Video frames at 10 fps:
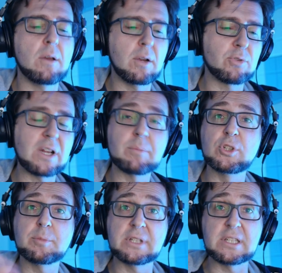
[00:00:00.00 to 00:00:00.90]
create
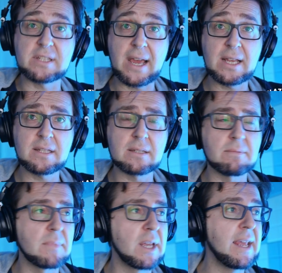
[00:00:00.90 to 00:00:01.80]
multiple designs
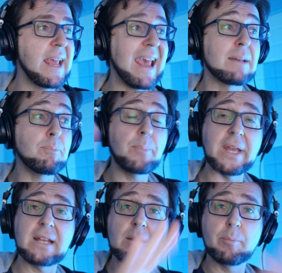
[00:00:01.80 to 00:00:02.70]
and
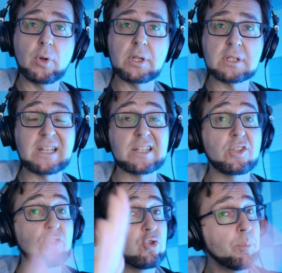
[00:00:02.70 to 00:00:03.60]
pick the bullet
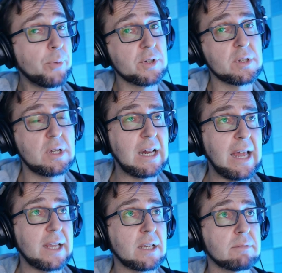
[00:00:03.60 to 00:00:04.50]
that you personally
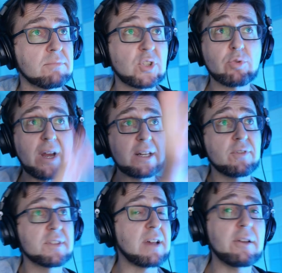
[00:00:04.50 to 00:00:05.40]
like. Try
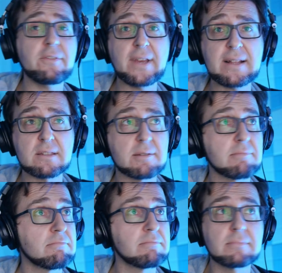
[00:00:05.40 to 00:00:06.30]
different sound effects,
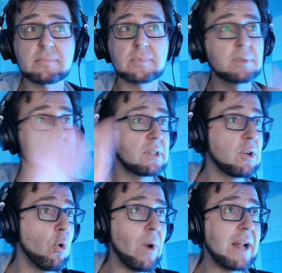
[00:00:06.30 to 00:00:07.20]

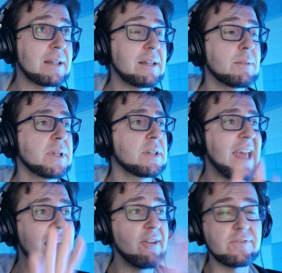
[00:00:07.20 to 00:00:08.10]
go wild a little bit,
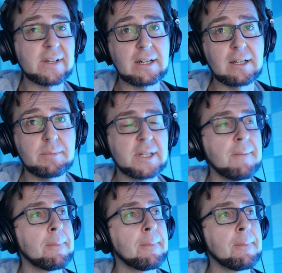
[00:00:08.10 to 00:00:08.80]
have fun a little bit,